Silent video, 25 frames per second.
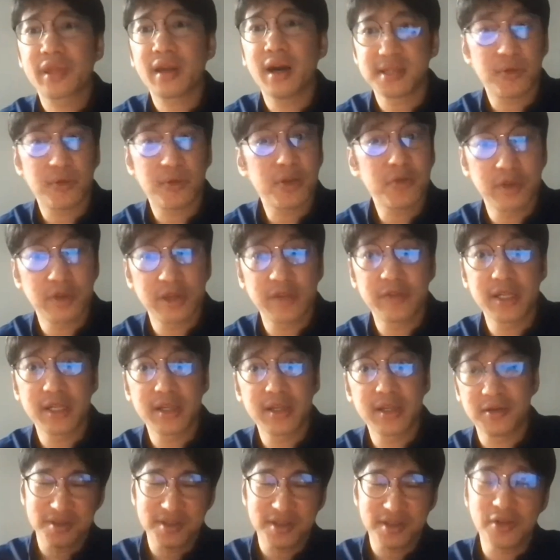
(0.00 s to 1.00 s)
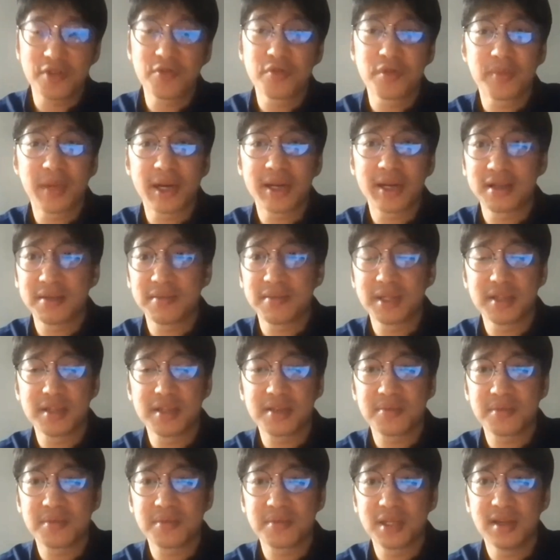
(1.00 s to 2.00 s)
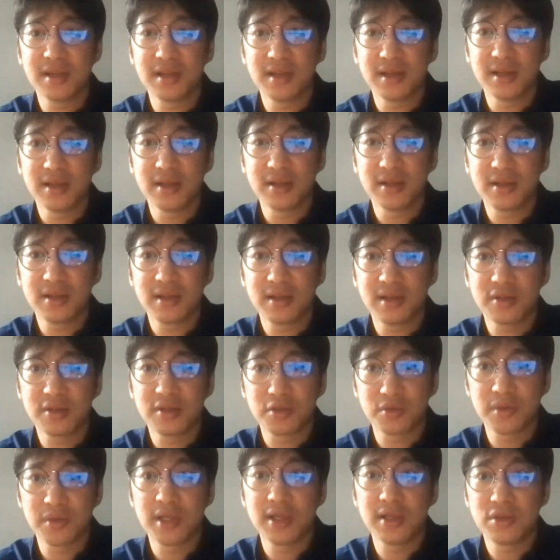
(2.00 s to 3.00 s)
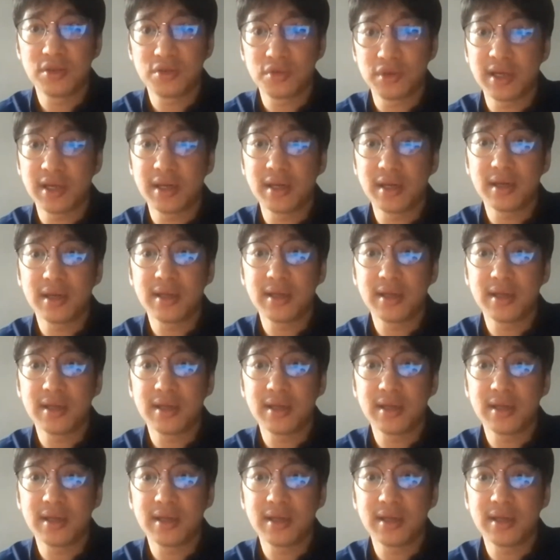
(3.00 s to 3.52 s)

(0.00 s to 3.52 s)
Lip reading: Someone reminded this to me today.